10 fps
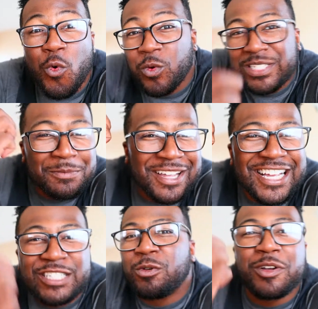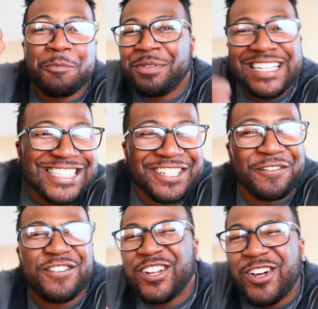What's up, guys? Welcome back to the
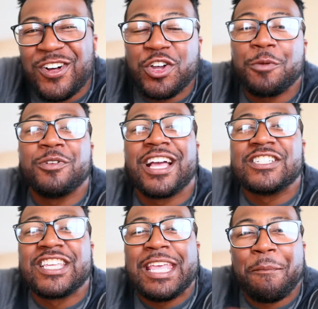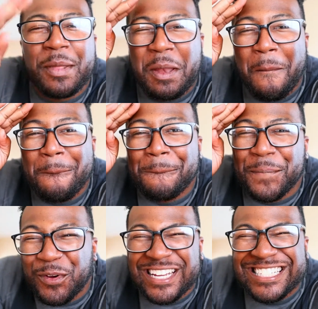vlog. Hope you guys are keeping it
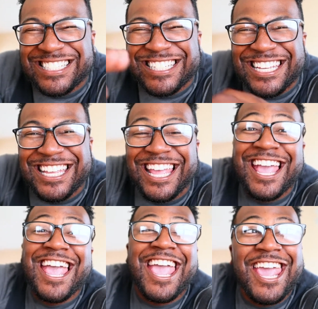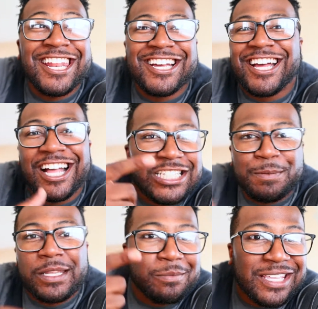breezy. And uh, I just
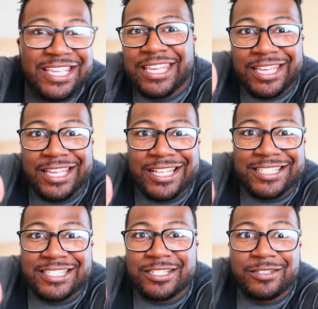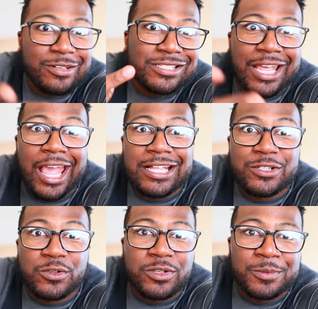picked up the kids. Let's say hey
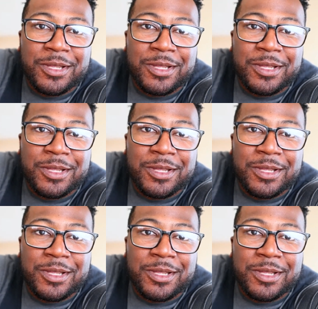to them.